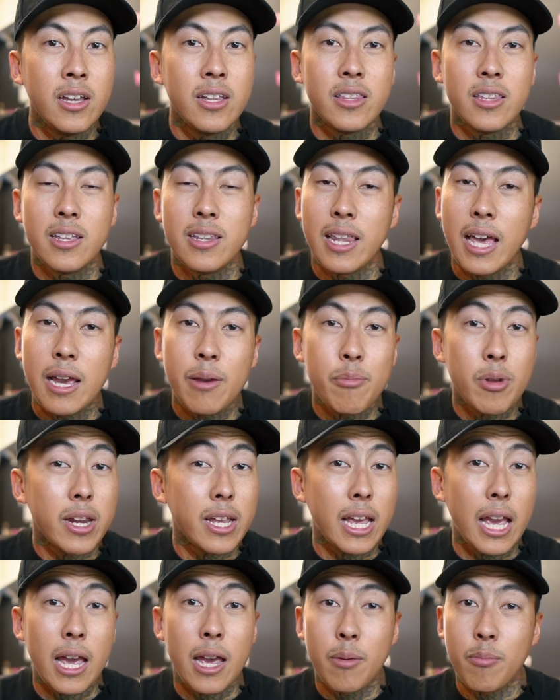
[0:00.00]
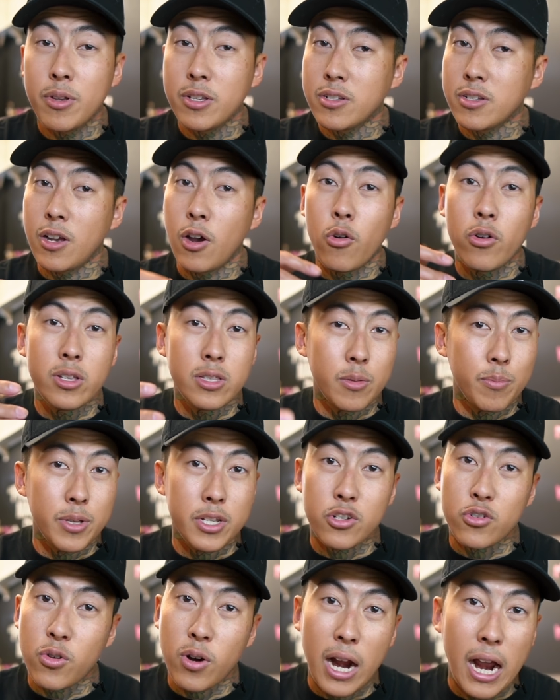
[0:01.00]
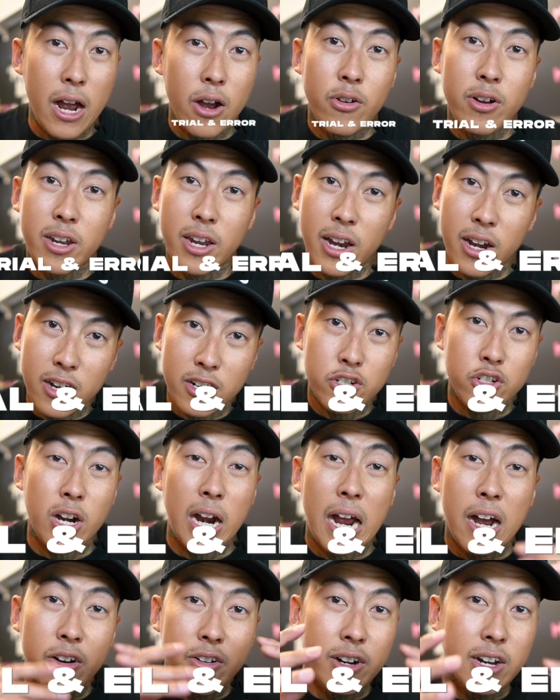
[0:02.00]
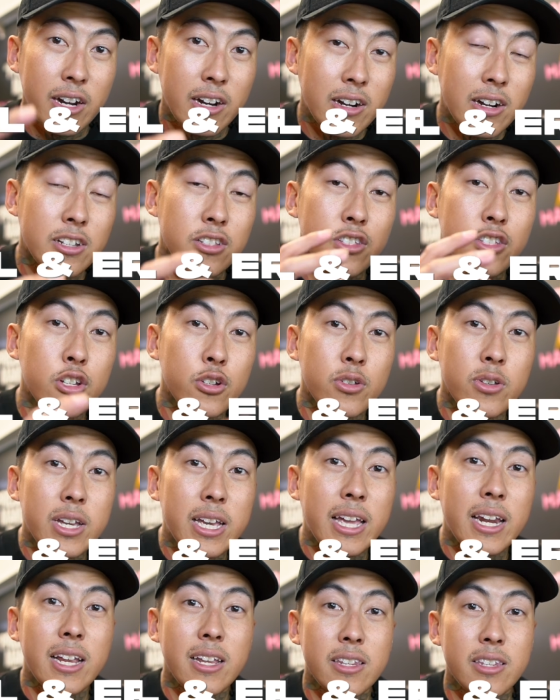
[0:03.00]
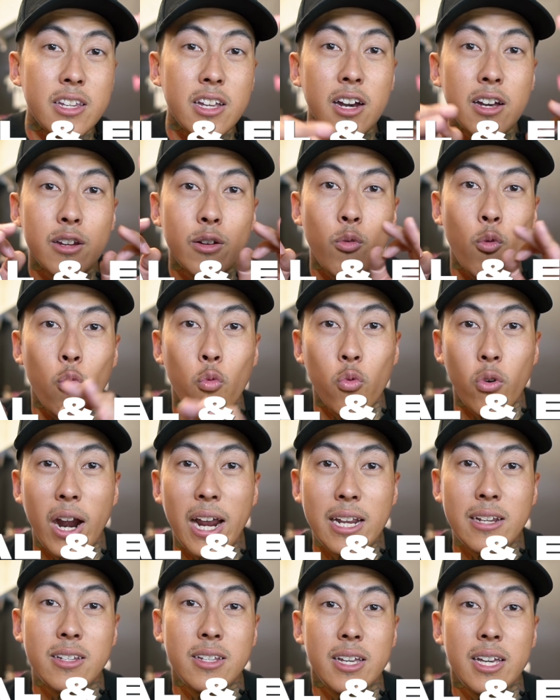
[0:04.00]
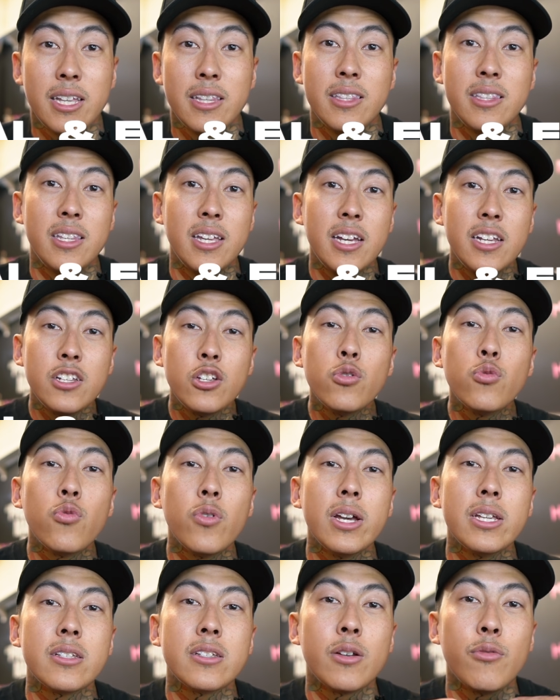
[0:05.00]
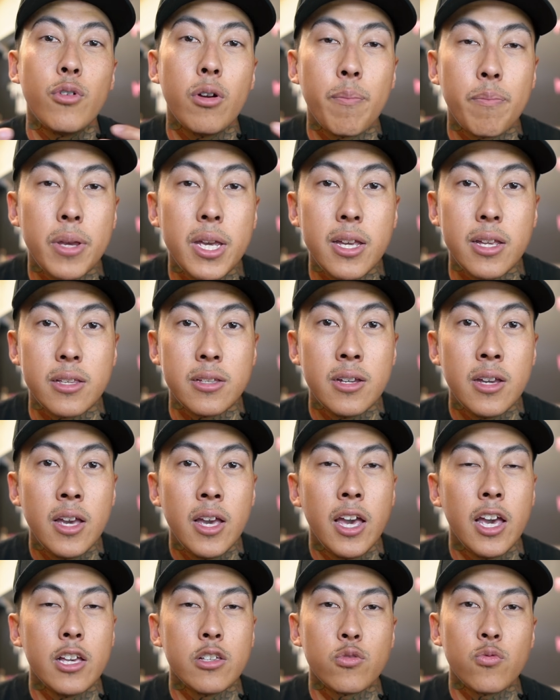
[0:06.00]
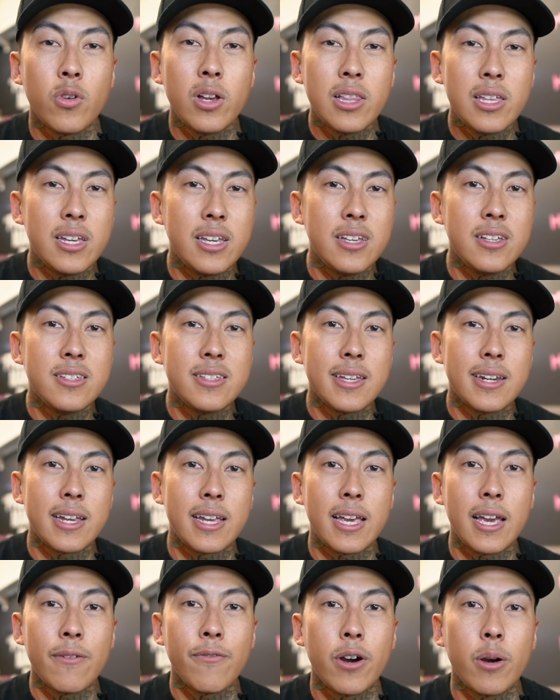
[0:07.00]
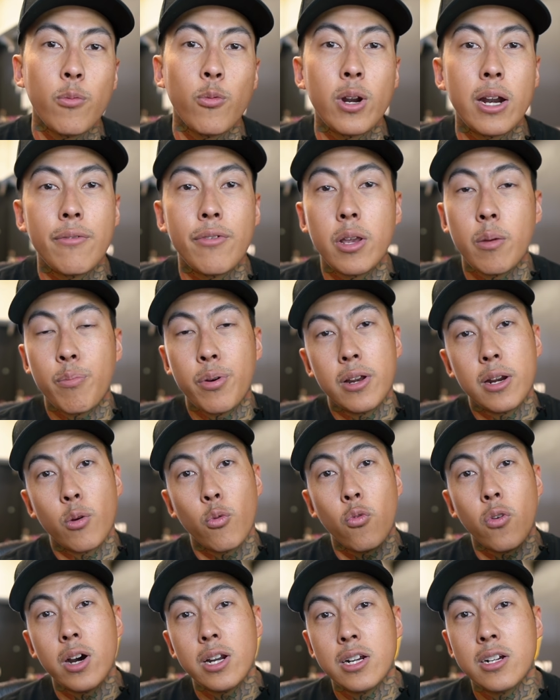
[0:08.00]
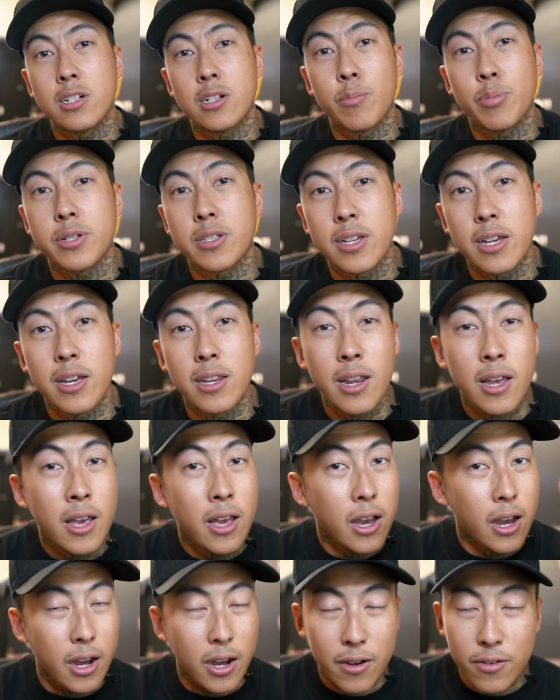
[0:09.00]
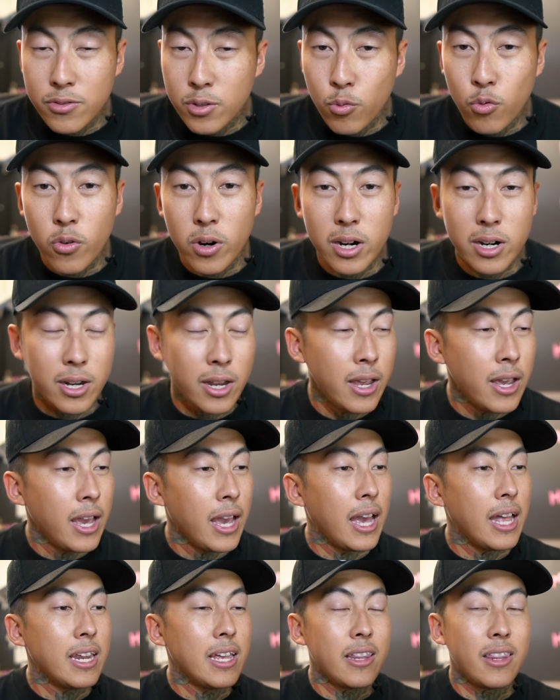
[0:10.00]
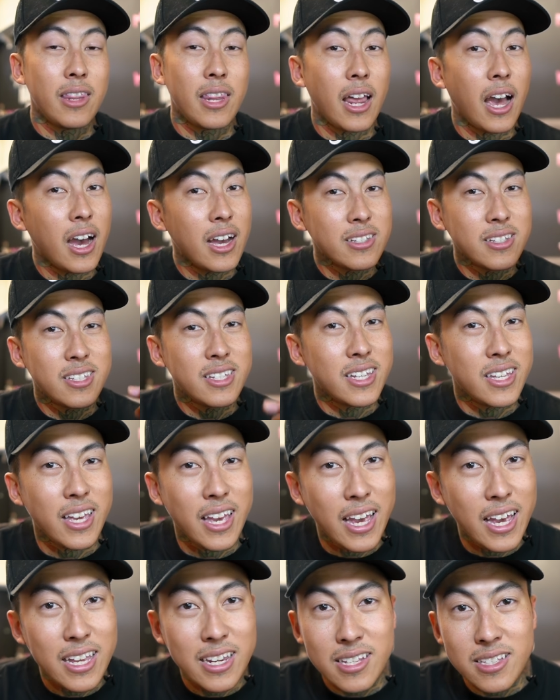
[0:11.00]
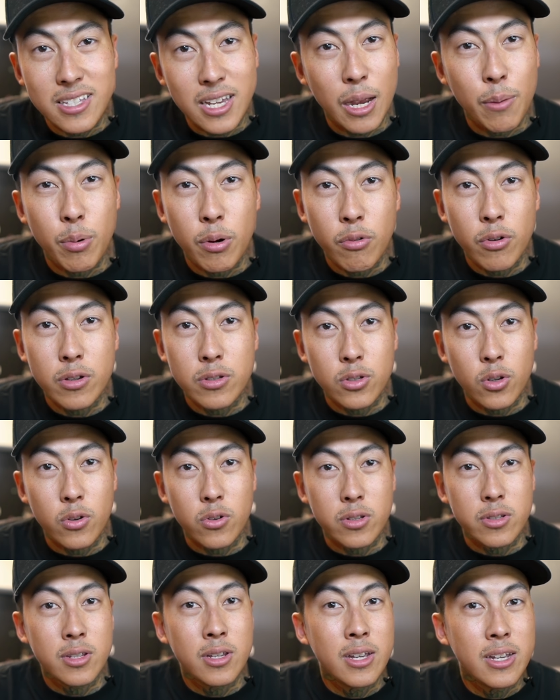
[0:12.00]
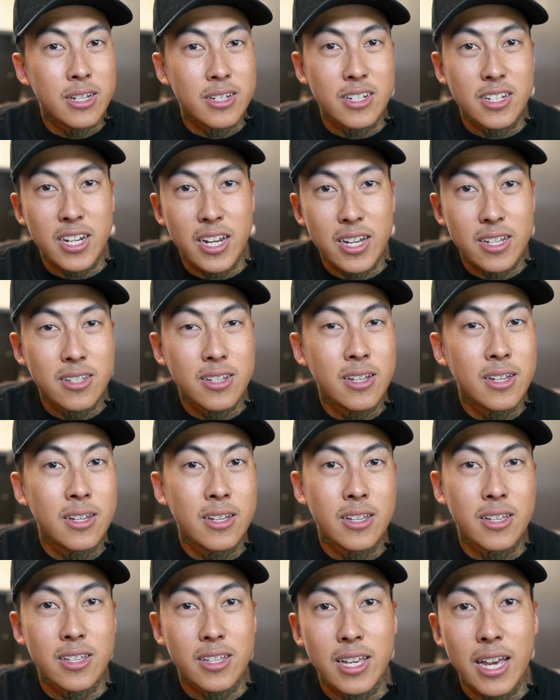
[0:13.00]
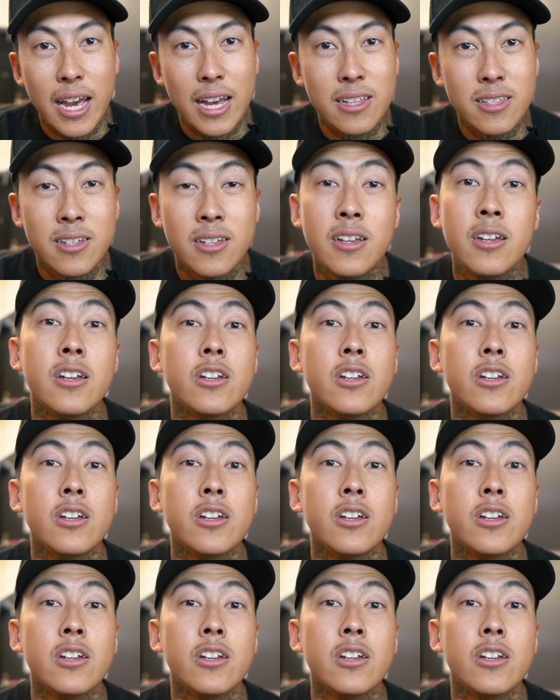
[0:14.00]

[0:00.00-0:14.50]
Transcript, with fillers: The name of the game is going to be trial and error, trial and error until you get it done right. And then you rinse and repeat. It's really easy to give up whenever you put in one hundred percent of the work and then not see any type of results just yet.